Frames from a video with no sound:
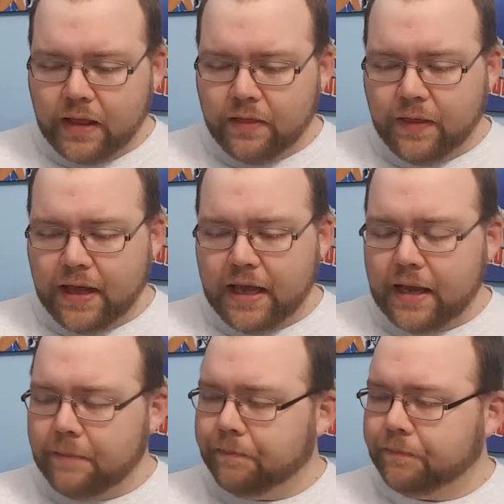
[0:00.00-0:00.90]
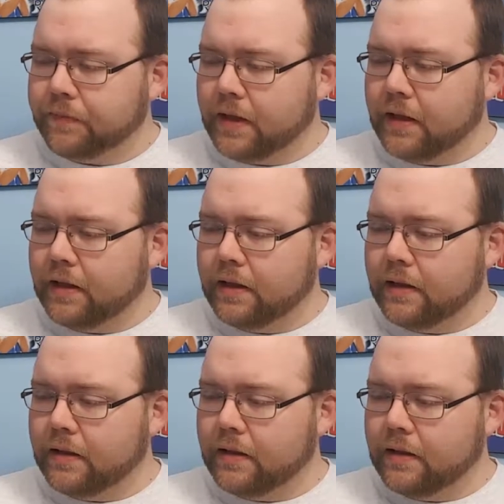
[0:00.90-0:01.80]
the
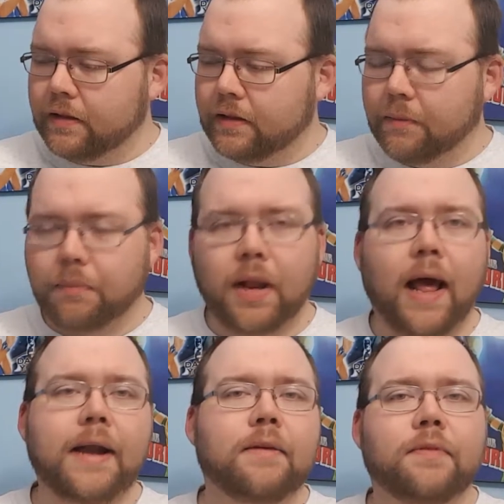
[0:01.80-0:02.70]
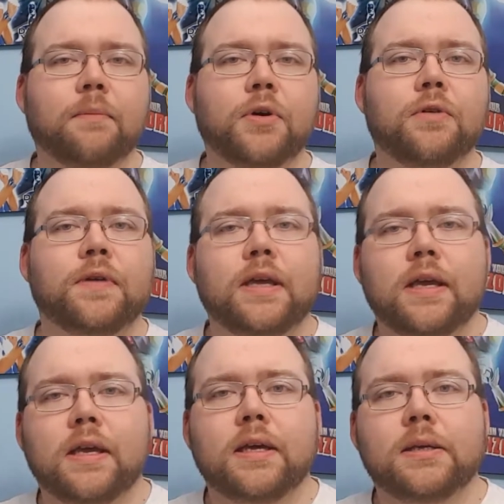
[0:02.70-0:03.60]
the plot of the
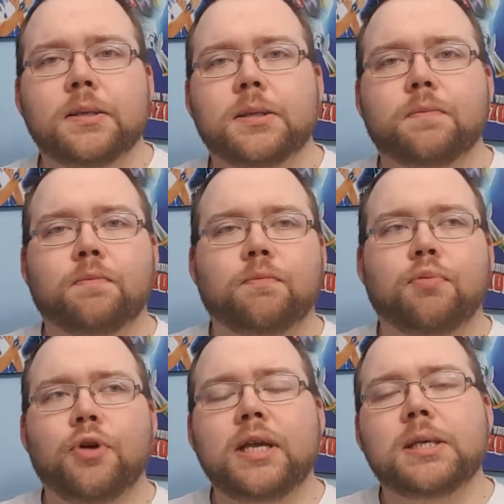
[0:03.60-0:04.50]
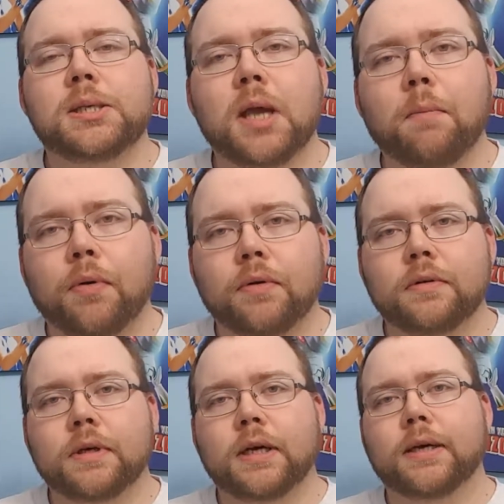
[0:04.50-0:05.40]
movie is pretty
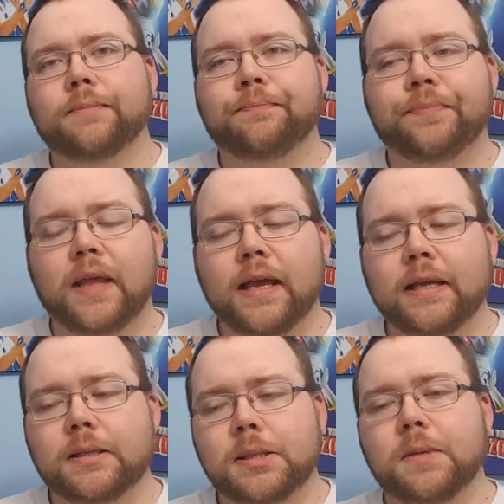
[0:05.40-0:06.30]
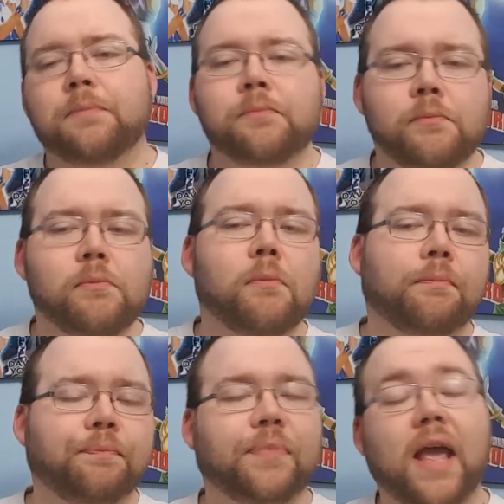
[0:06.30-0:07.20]
simple. Um, it's
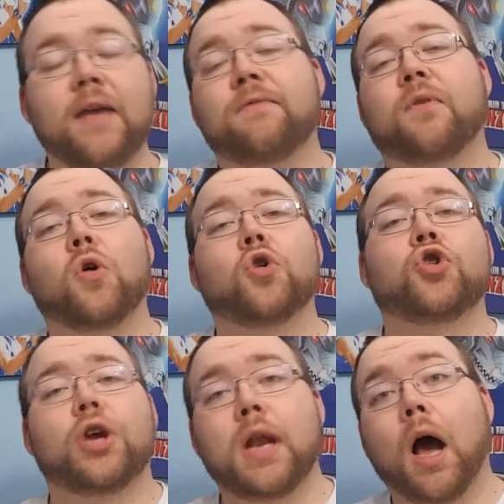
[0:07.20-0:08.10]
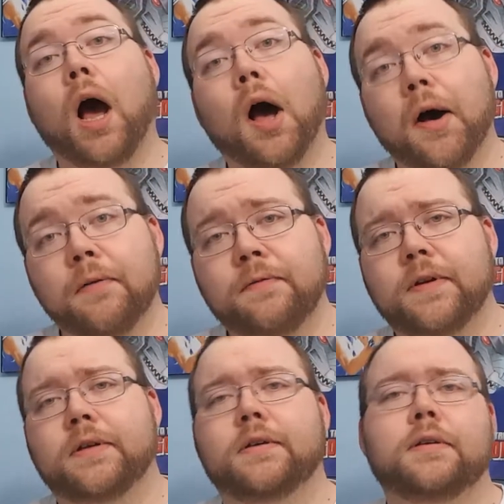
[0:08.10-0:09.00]
a version
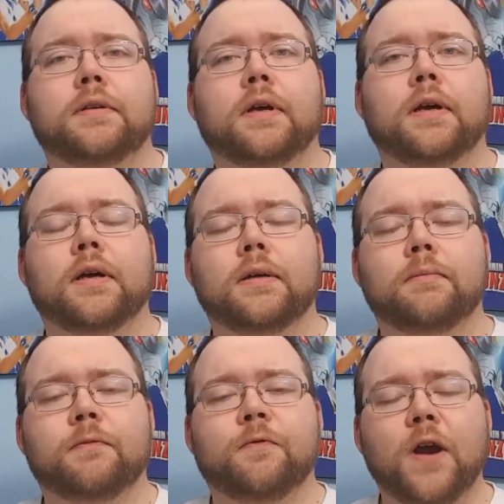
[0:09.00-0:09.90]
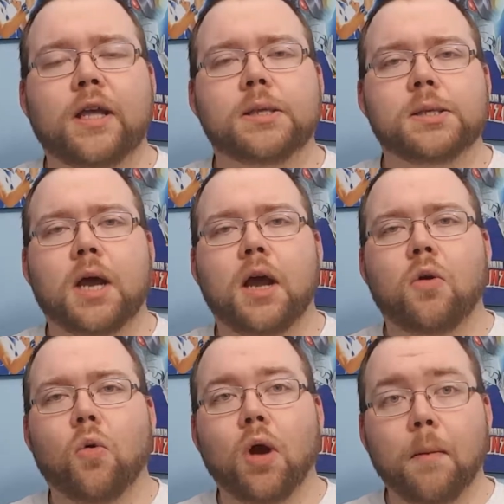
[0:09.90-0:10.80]
of uh, Frankenstein
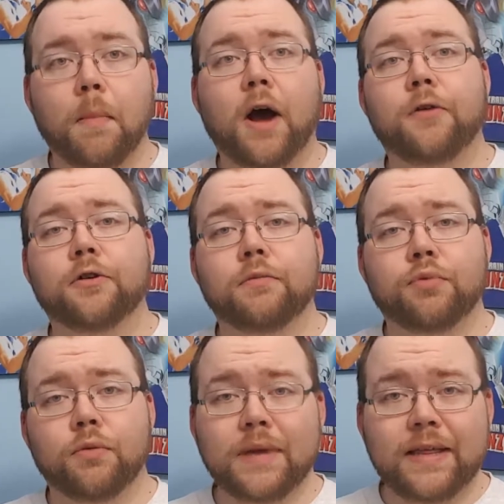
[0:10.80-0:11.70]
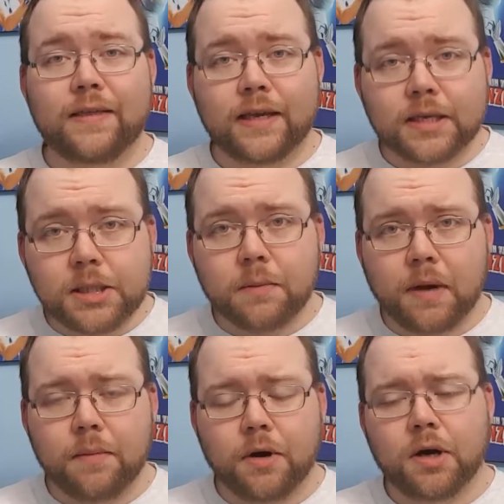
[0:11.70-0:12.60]
or a modern Prometheus
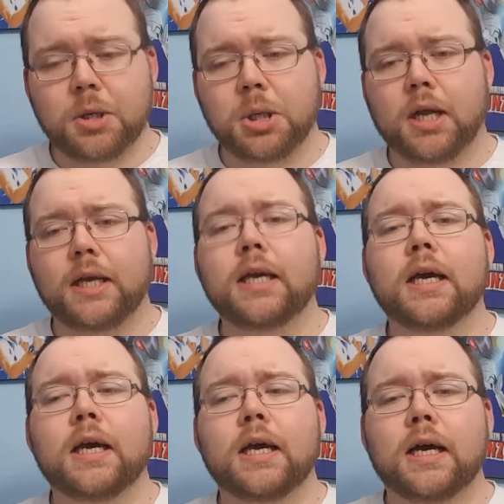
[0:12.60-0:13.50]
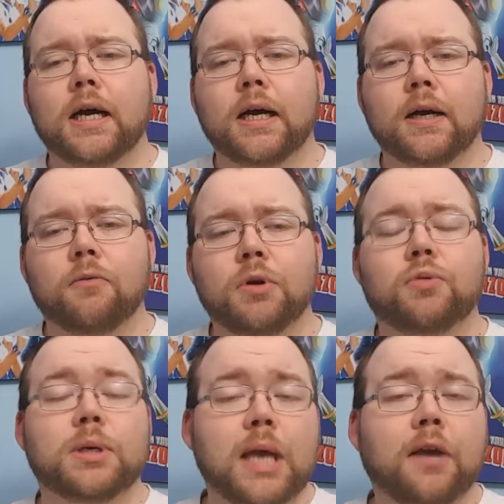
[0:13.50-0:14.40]
by Mary Shelley. Uh, which
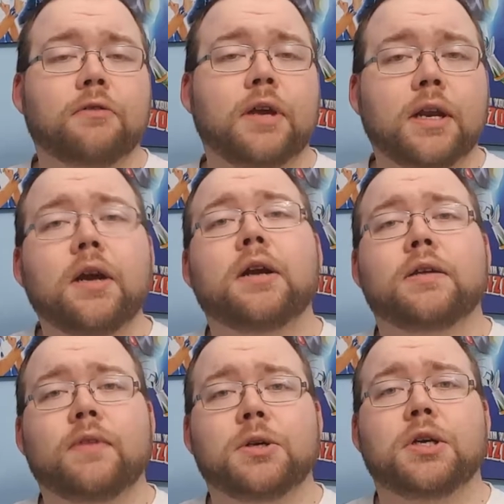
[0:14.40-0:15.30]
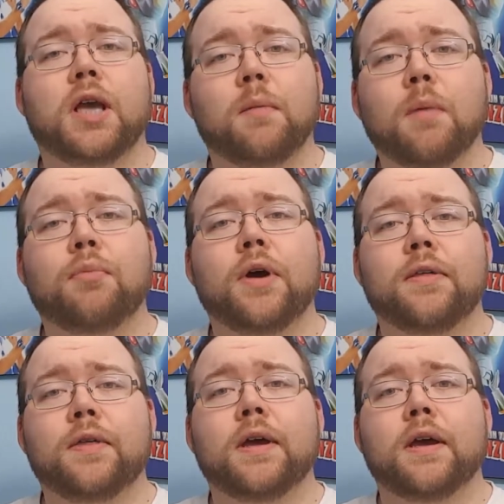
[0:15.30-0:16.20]
was actually a narrative that she came up
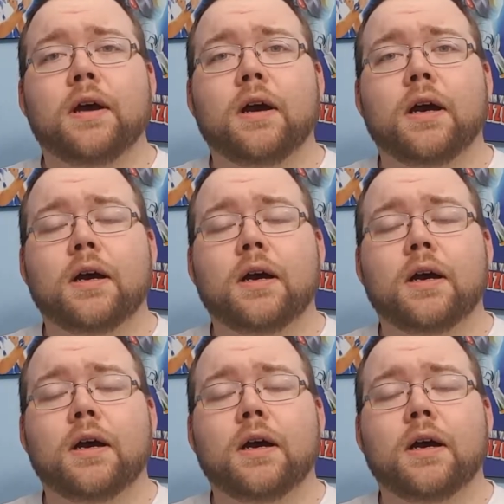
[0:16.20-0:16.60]
with uh,